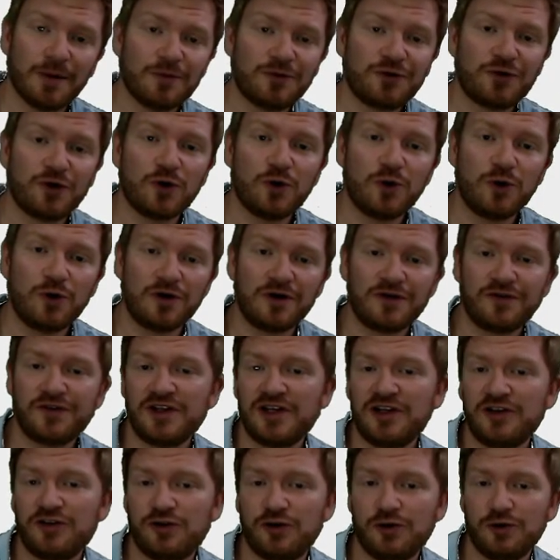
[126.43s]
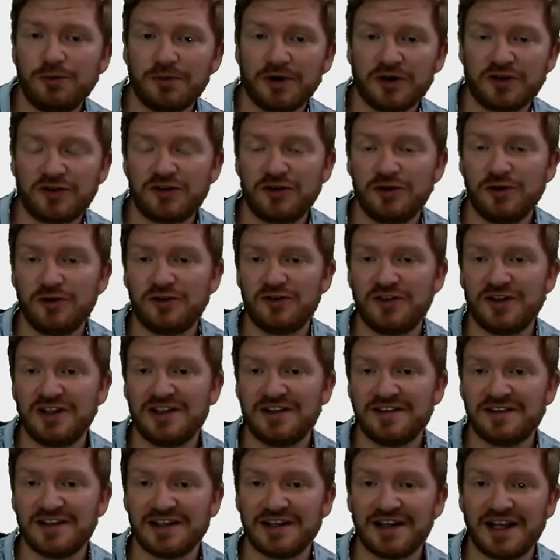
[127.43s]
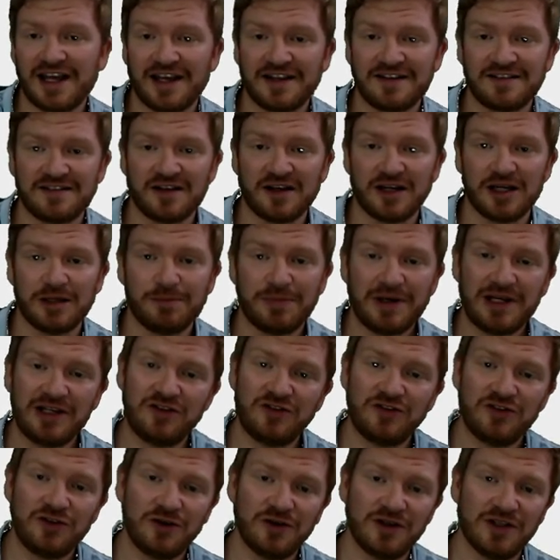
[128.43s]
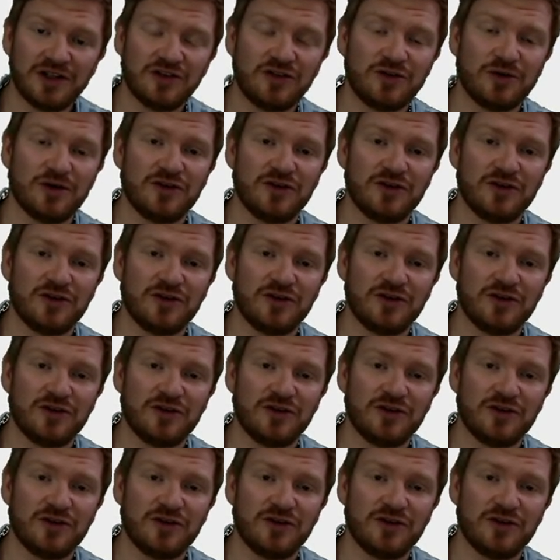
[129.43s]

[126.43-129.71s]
For all of these, you must use these in SI base units,